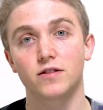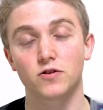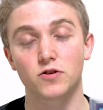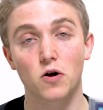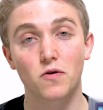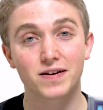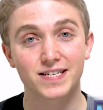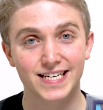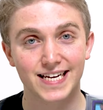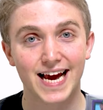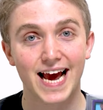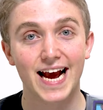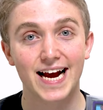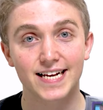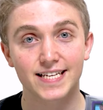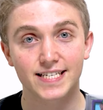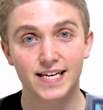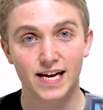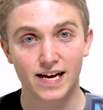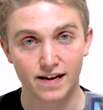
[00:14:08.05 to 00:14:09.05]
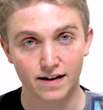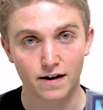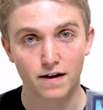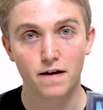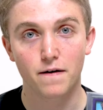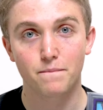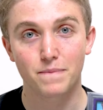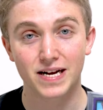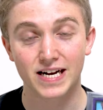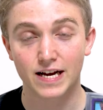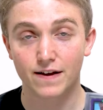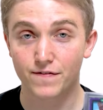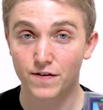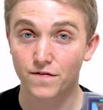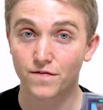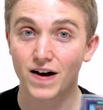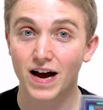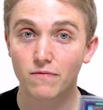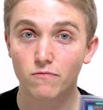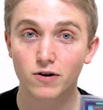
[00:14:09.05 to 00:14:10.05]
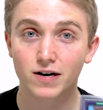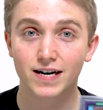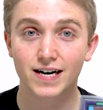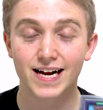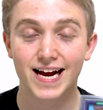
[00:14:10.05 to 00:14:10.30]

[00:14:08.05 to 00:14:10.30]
They're known as a case hit, meaning if you find one in a